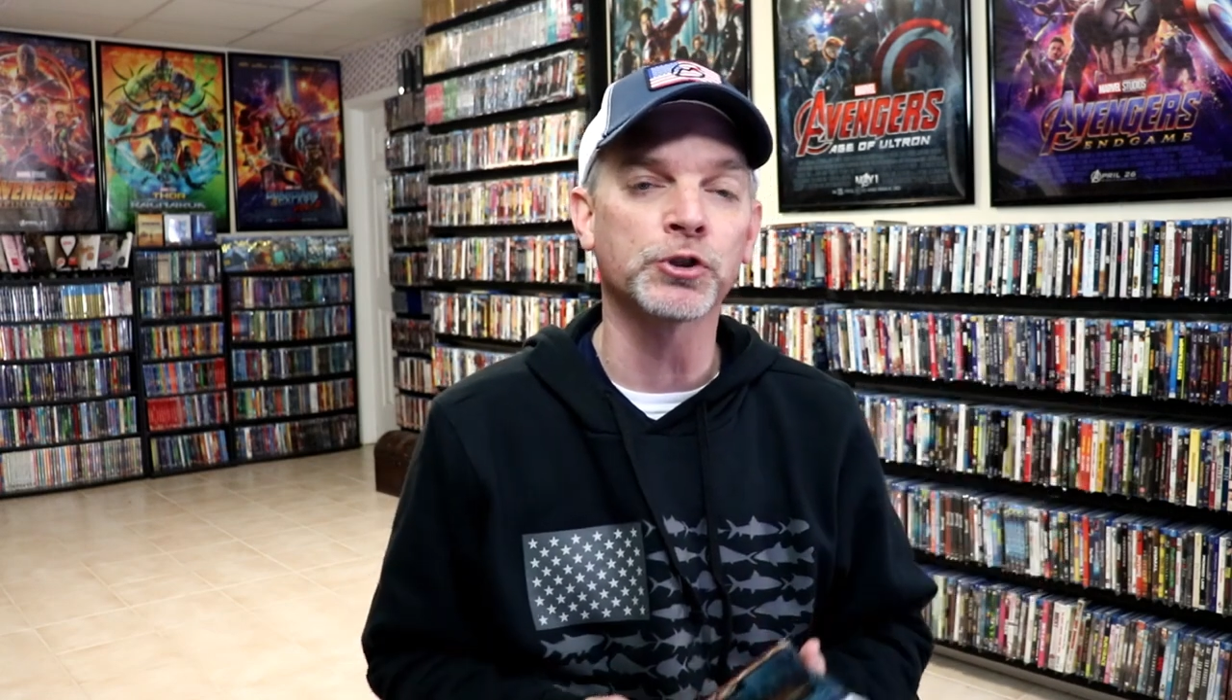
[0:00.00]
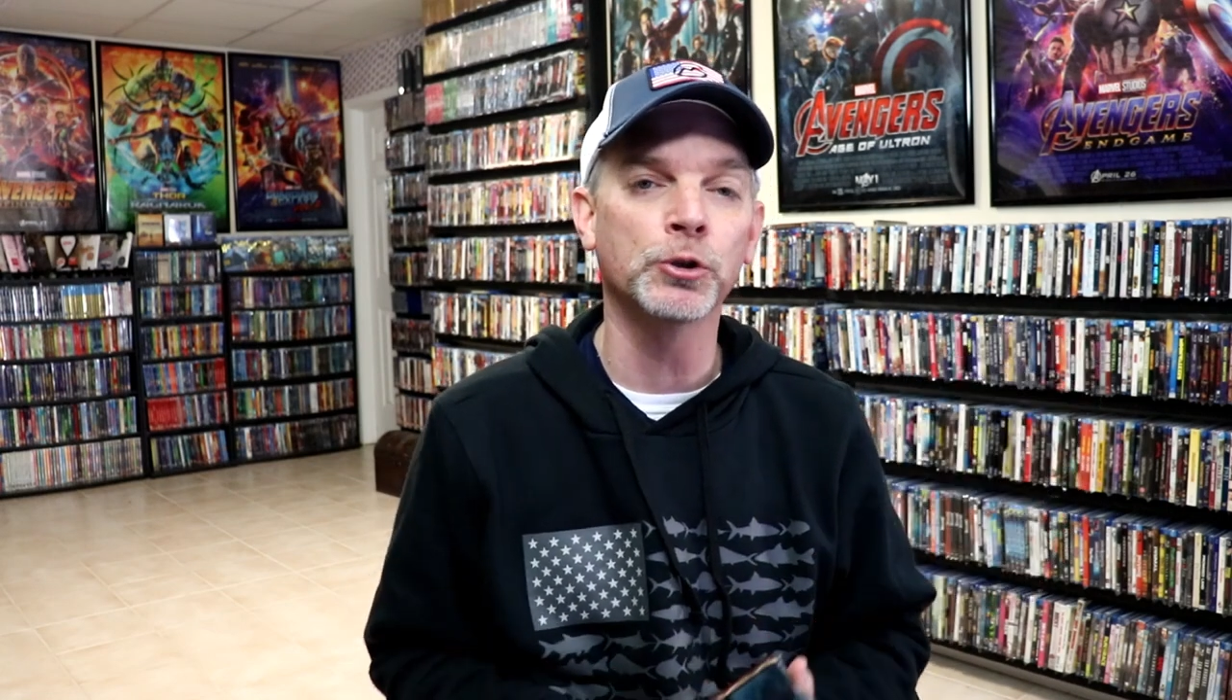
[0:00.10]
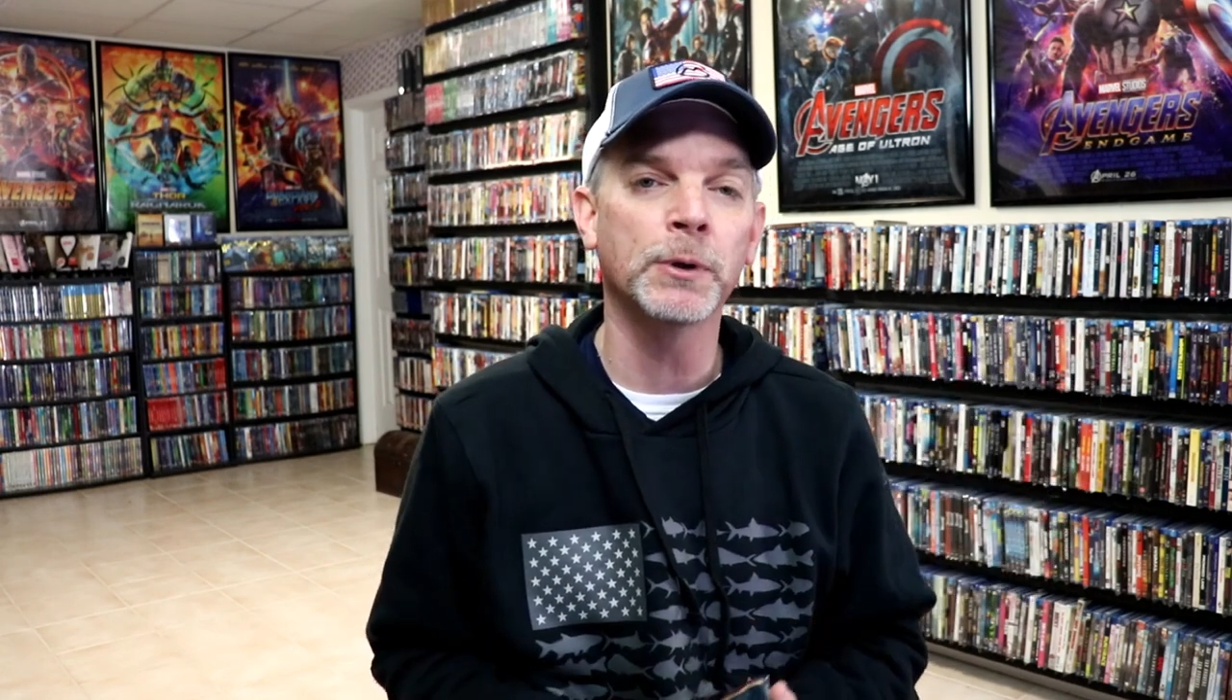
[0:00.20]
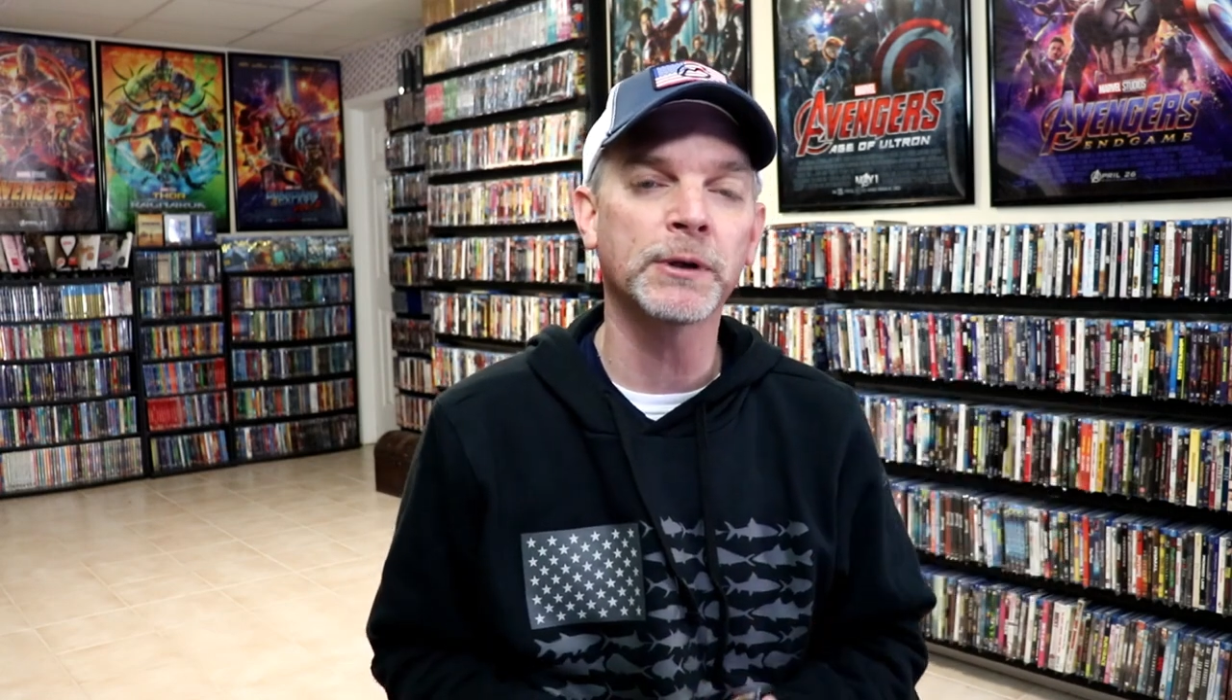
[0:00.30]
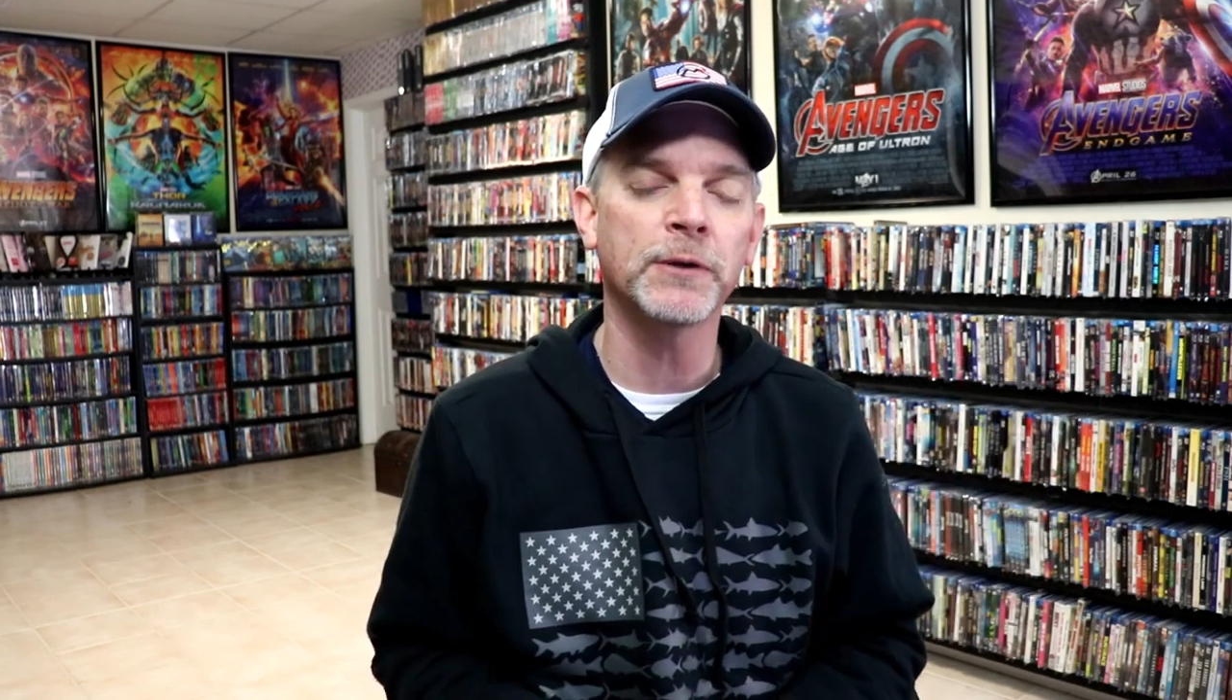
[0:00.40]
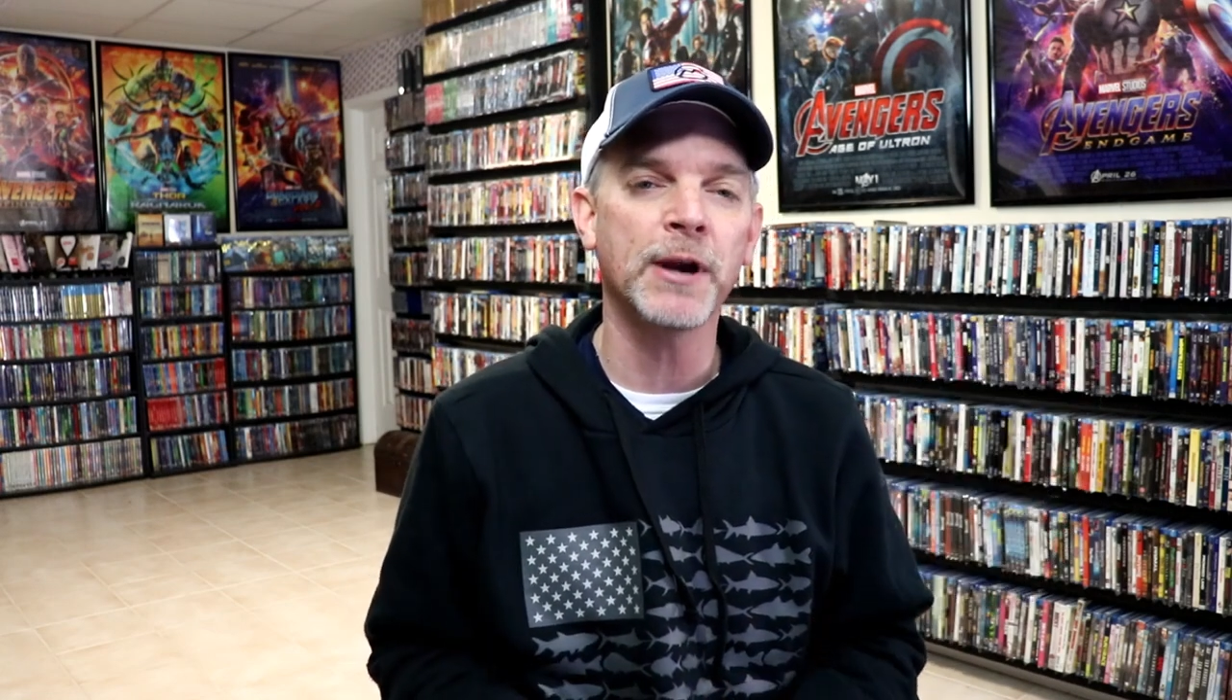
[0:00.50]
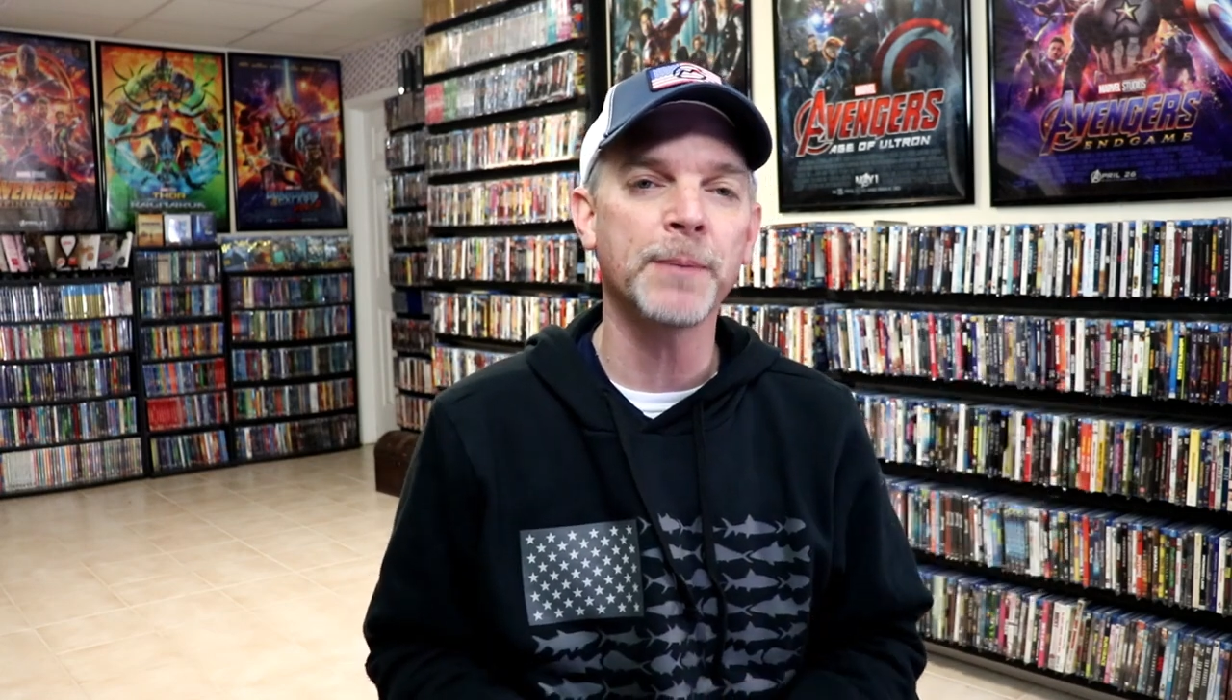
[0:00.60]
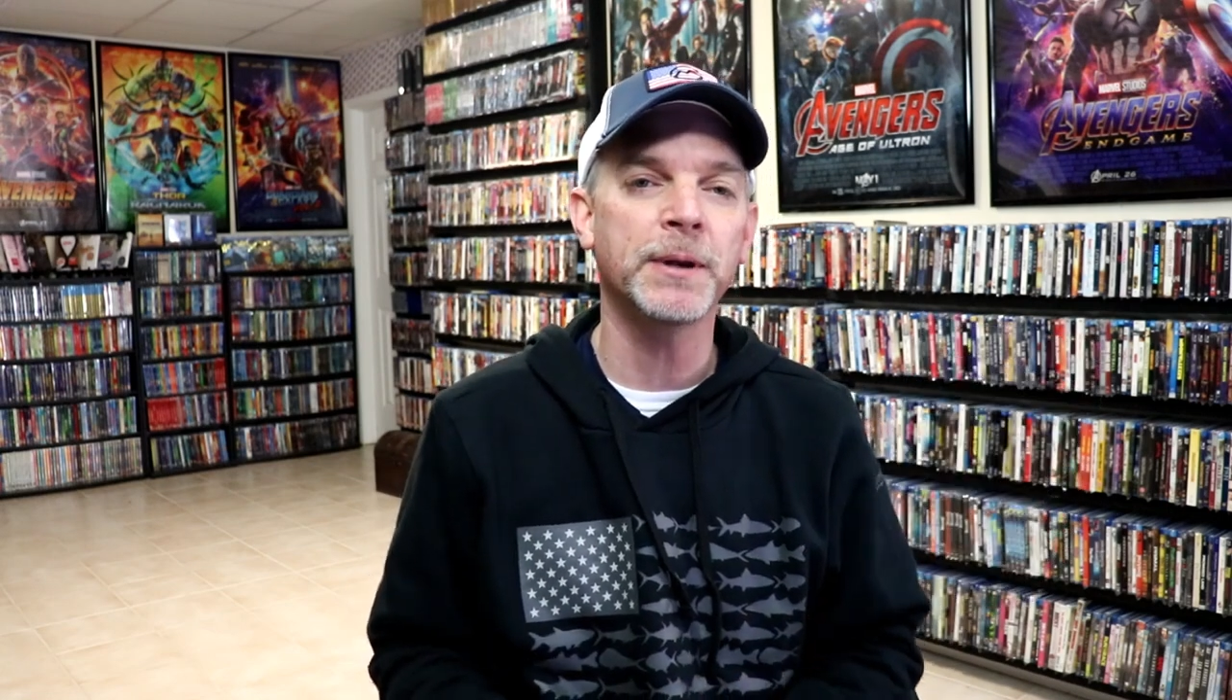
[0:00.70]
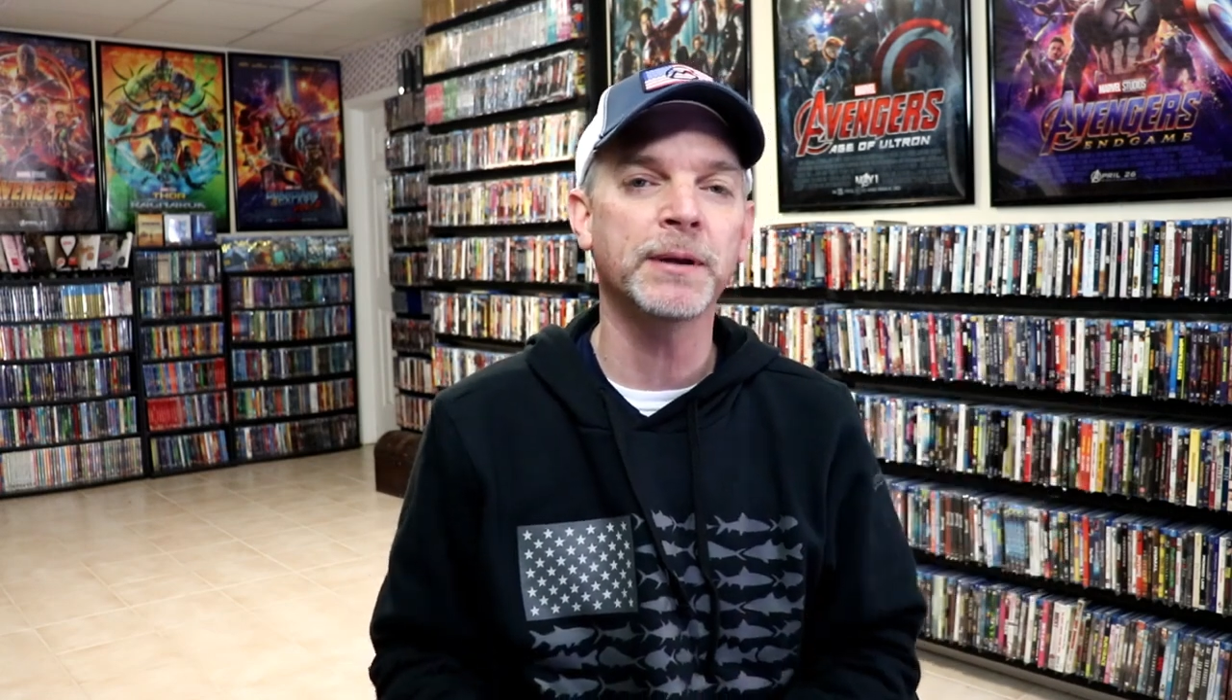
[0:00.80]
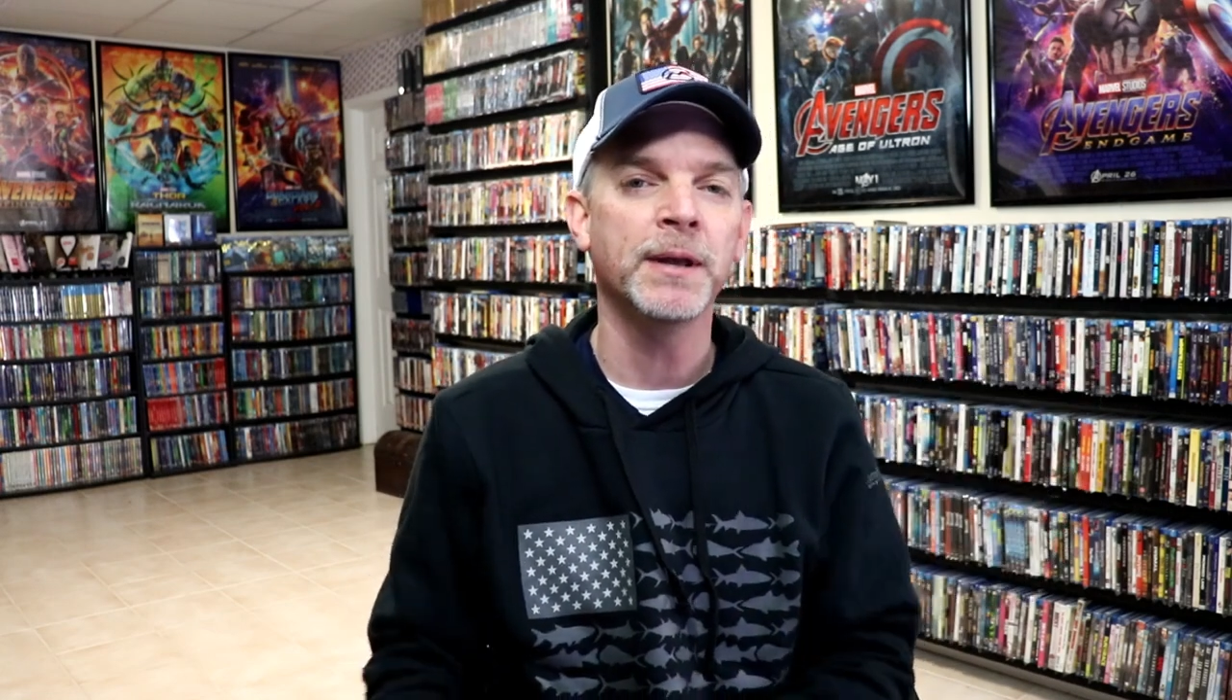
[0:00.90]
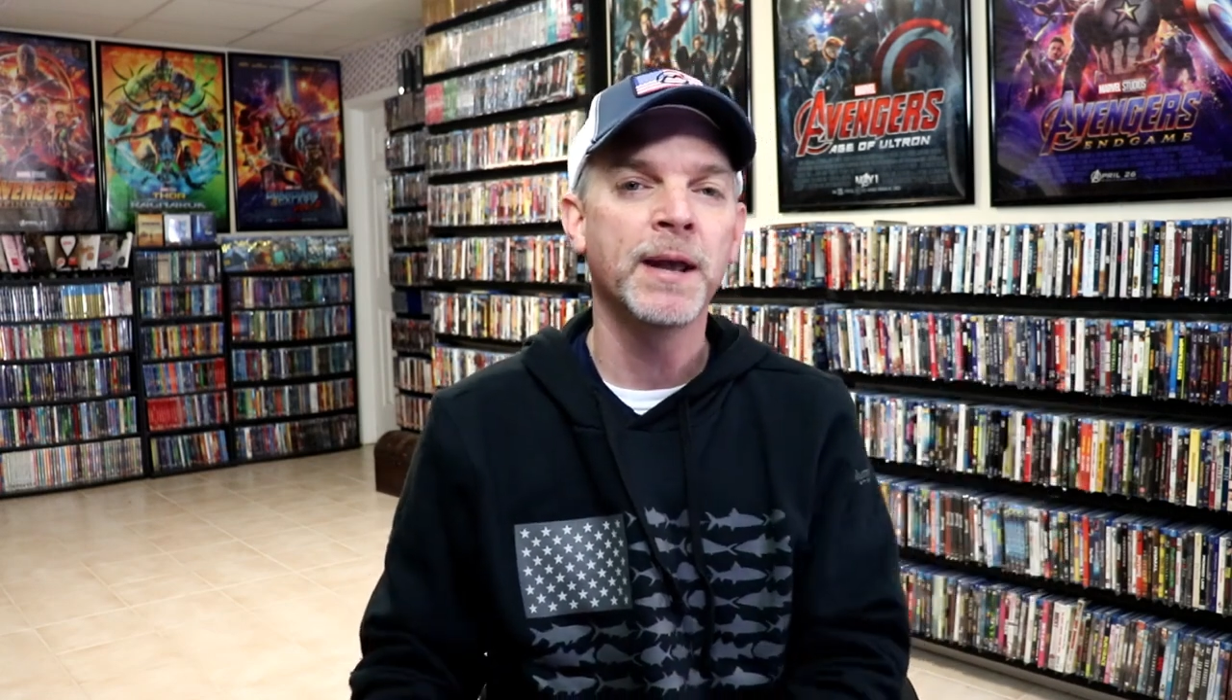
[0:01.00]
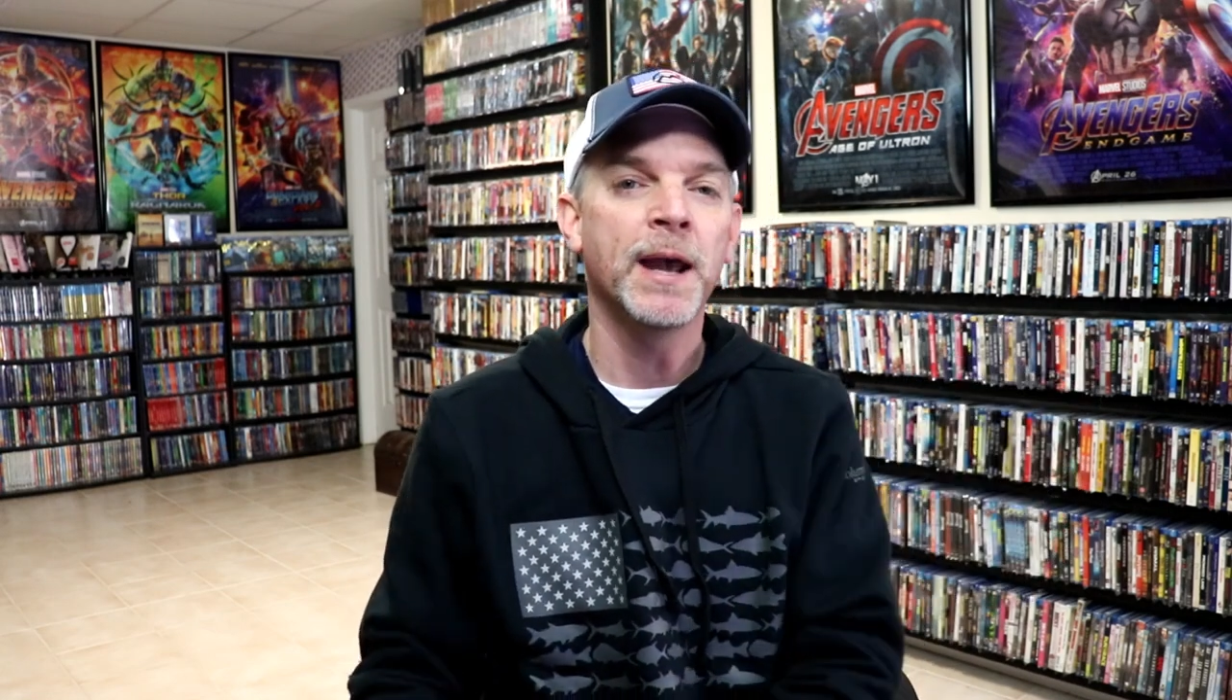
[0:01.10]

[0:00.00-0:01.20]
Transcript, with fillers: steelbook unwrapping